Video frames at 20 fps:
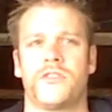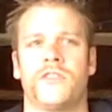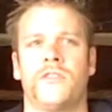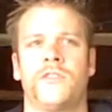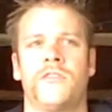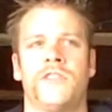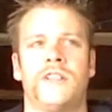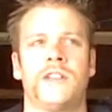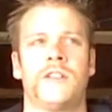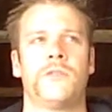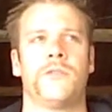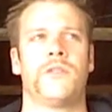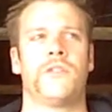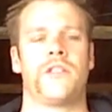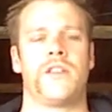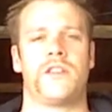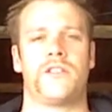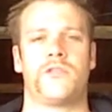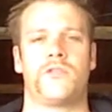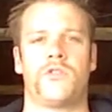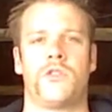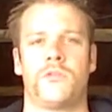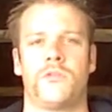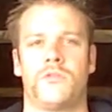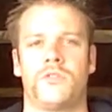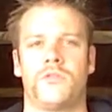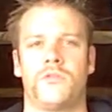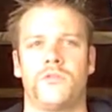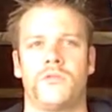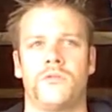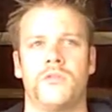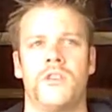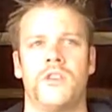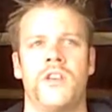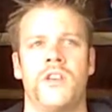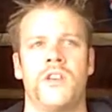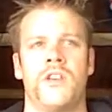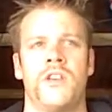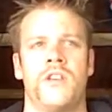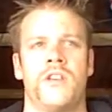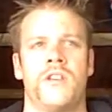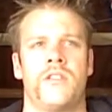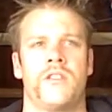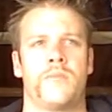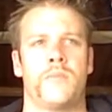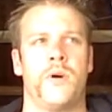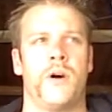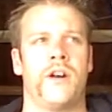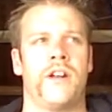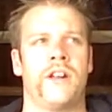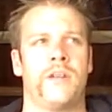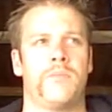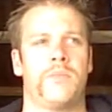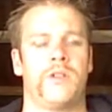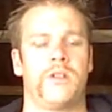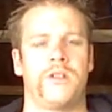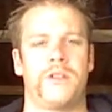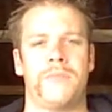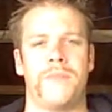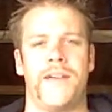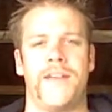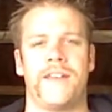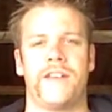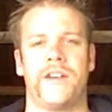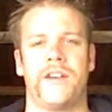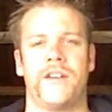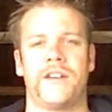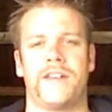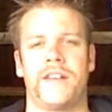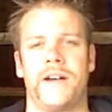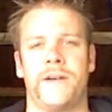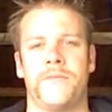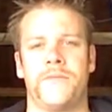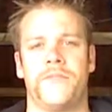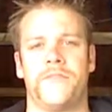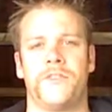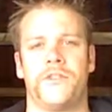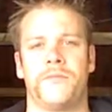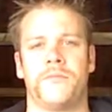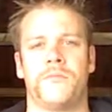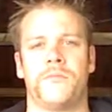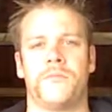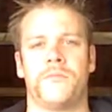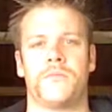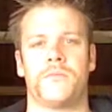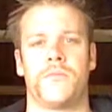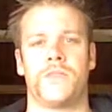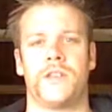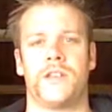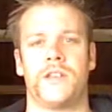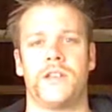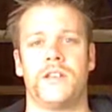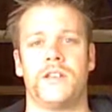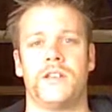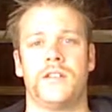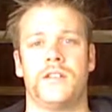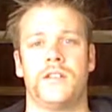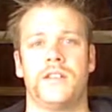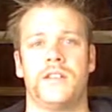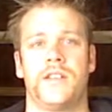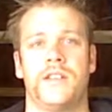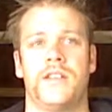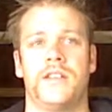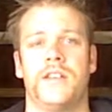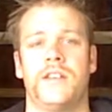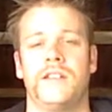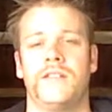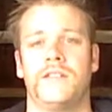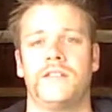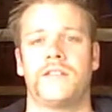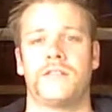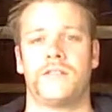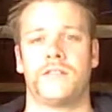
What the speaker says: So I really want that tropical, the pineapple and mango, to come from the yeast